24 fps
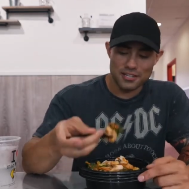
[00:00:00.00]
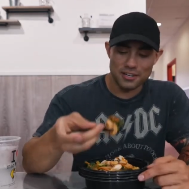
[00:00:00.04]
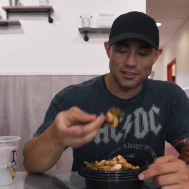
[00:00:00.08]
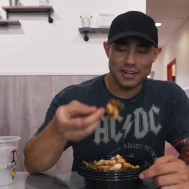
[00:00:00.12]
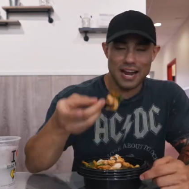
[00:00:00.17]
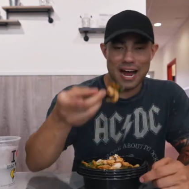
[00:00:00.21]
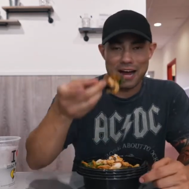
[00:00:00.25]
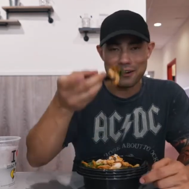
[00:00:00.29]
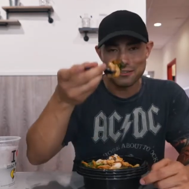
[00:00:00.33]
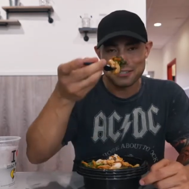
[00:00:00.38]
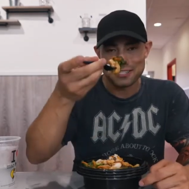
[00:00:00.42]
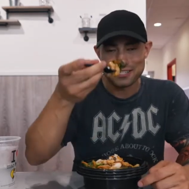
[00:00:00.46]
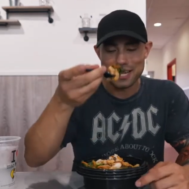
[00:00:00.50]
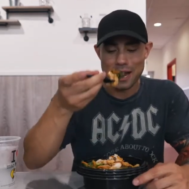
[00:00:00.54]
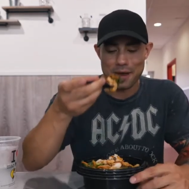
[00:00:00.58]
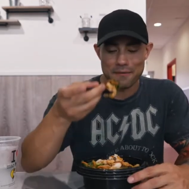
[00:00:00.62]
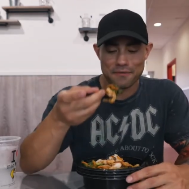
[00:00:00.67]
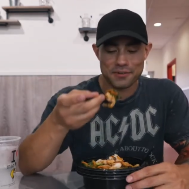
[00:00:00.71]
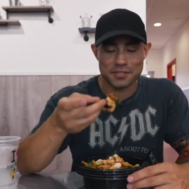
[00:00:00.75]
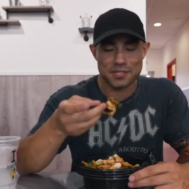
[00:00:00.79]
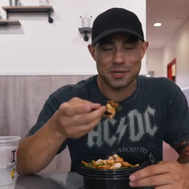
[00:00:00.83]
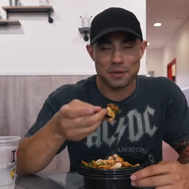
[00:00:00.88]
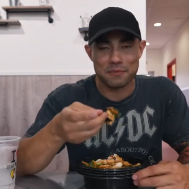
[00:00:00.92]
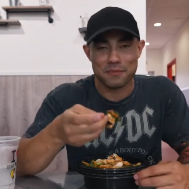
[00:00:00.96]
So now it's time
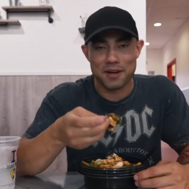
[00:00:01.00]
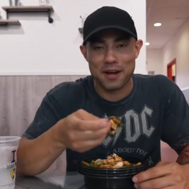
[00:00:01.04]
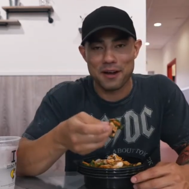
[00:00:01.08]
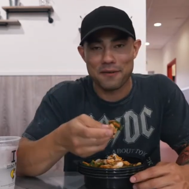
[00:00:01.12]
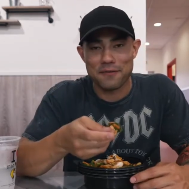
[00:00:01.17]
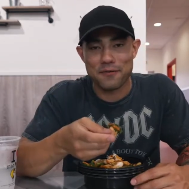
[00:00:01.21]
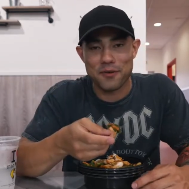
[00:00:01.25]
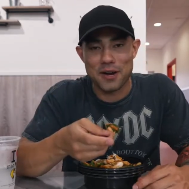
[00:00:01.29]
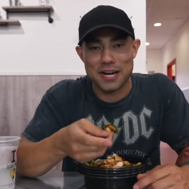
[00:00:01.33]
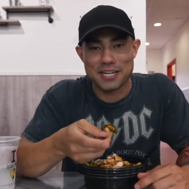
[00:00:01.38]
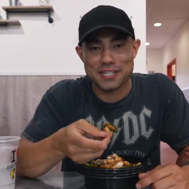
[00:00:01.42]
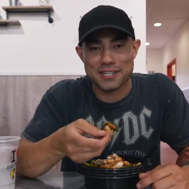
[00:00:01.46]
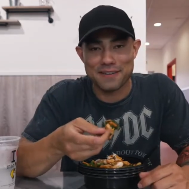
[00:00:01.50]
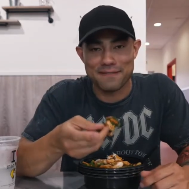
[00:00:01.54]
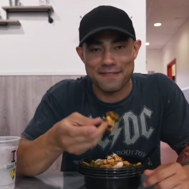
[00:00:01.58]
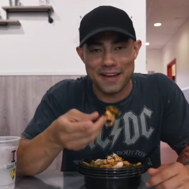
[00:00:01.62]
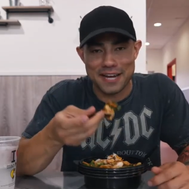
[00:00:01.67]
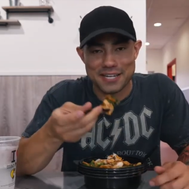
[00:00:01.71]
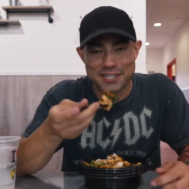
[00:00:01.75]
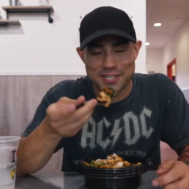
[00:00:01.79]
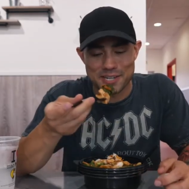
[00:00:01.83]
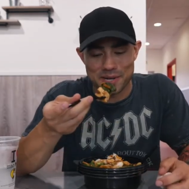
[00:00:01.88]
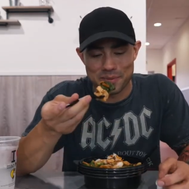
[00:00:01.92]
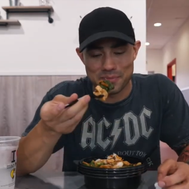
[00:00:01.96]
for some fresh
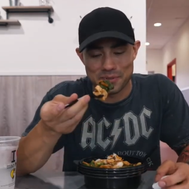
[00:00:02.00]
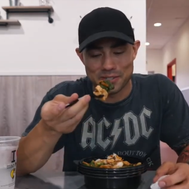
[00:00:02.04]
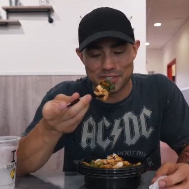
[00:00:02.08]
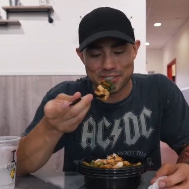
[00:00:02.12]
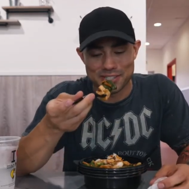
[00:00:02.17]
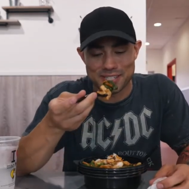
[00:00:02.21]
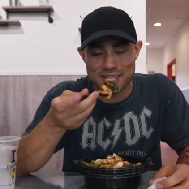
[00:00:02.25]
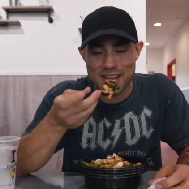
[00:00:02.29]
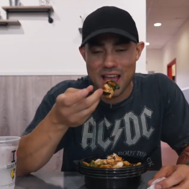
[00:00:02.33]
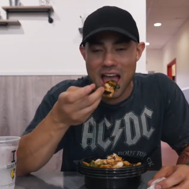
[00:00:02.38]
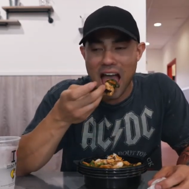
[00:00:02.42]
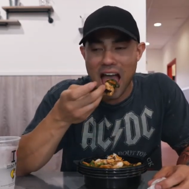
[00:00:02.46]
vegetables.